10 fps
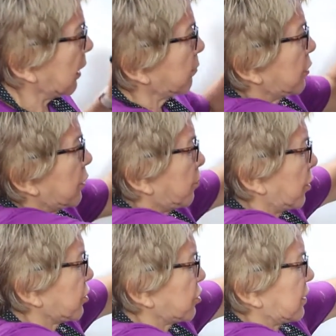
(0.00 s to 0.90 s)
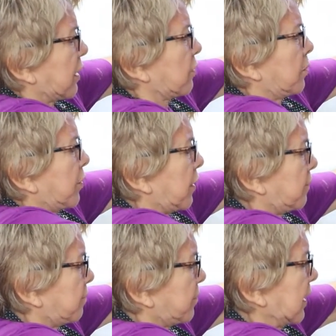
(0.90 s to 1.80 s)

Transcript: I'm going to brush it down a bit.